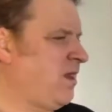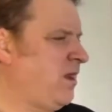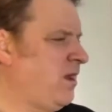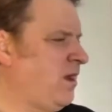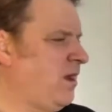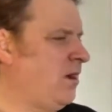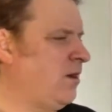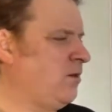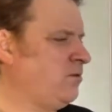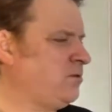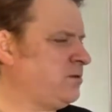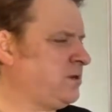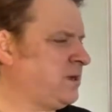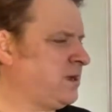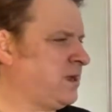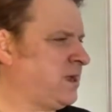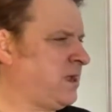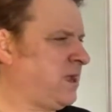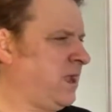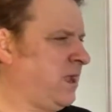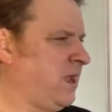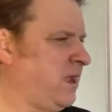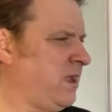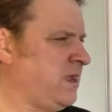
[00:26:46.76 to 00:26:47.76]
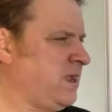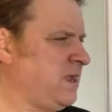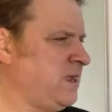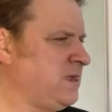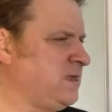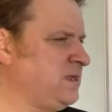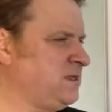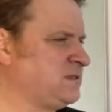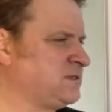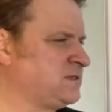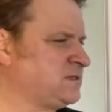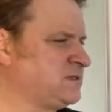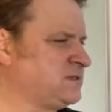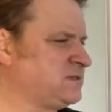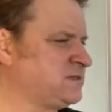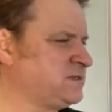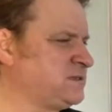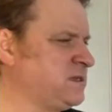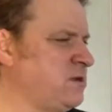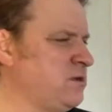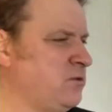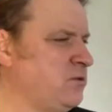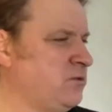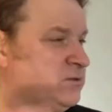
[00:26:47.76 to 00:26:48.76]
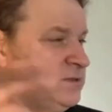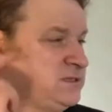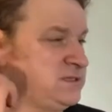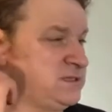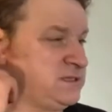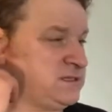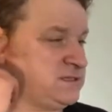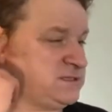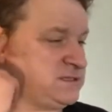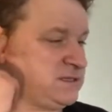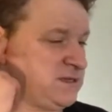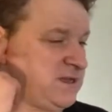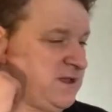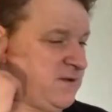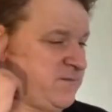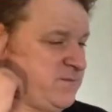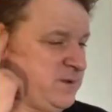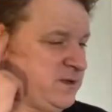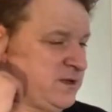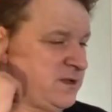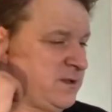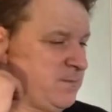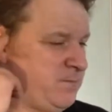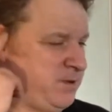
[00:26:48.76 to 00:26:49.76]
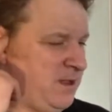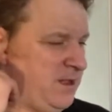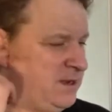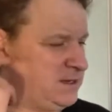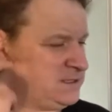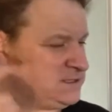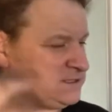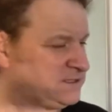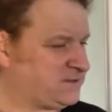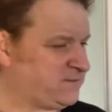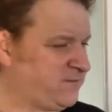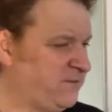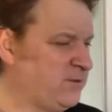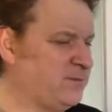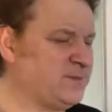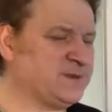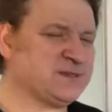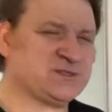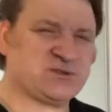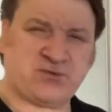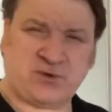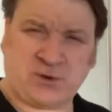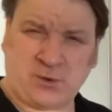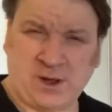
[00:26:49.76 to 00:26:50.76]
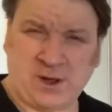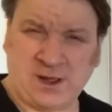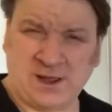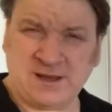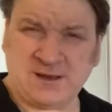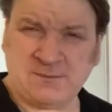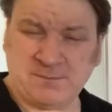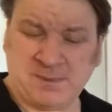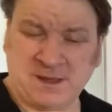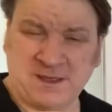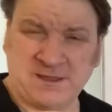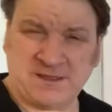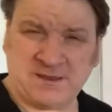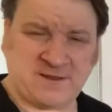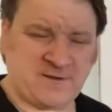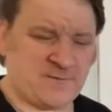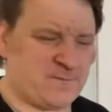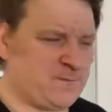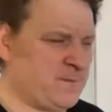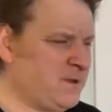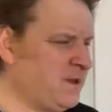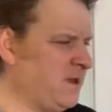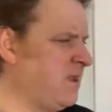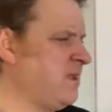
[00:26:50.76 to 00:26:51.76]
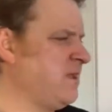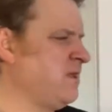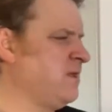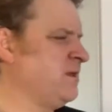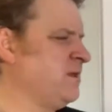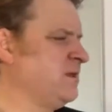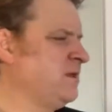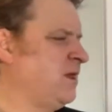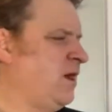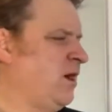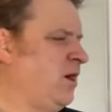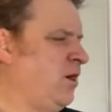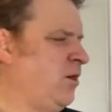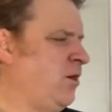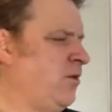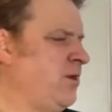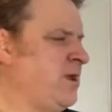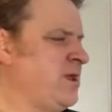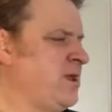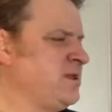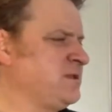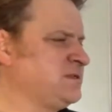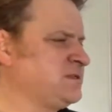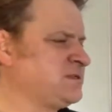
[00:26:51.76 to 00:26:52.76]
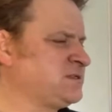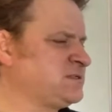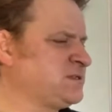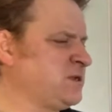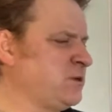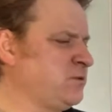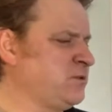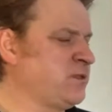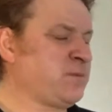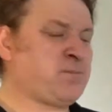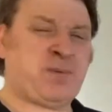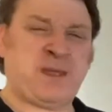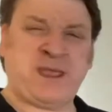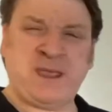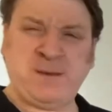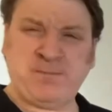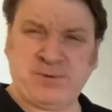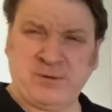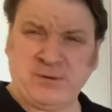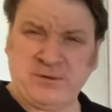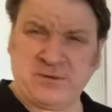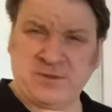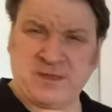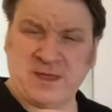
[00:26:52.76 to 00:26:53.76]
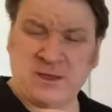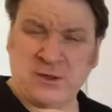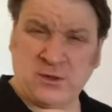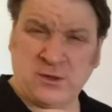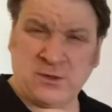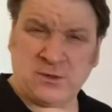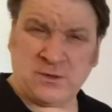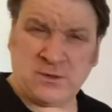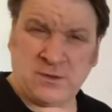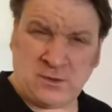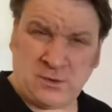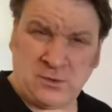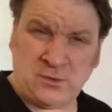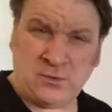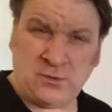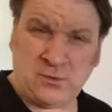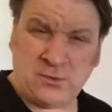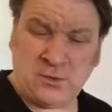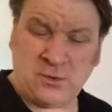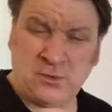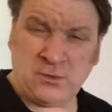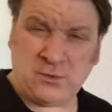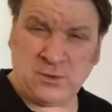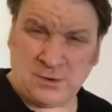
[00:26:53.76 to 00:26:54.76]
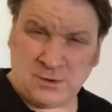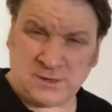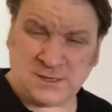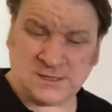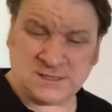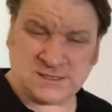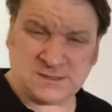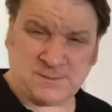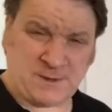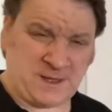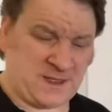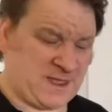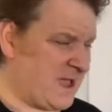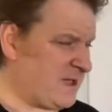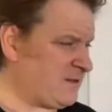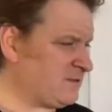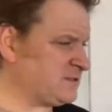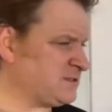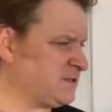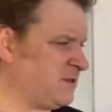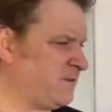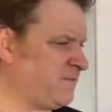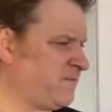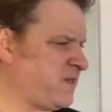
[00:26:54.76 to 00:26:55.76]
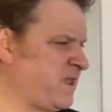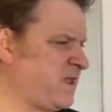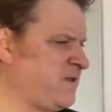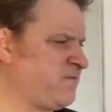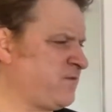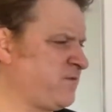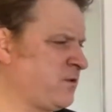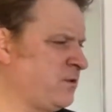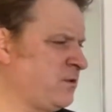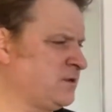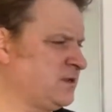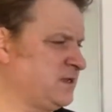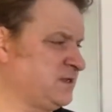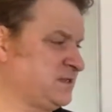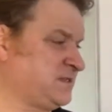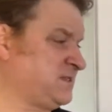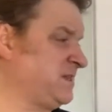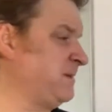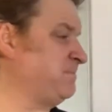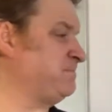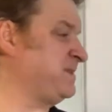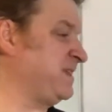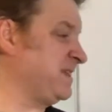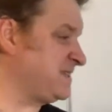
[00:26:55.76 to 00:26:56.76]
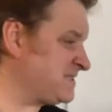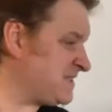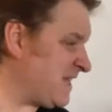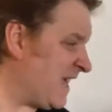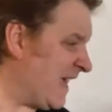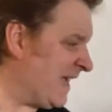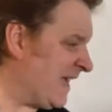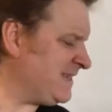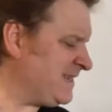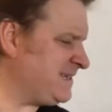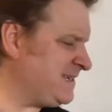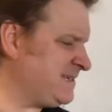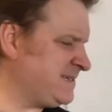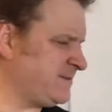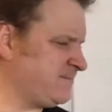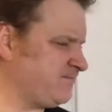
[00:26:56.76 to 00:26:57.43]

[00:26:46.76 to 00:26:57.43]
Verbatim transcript: Okay, so this is the government compliance form as required by the government. All right, so the people that you, who, who you're looking to buy the house off, they've got a septic tank.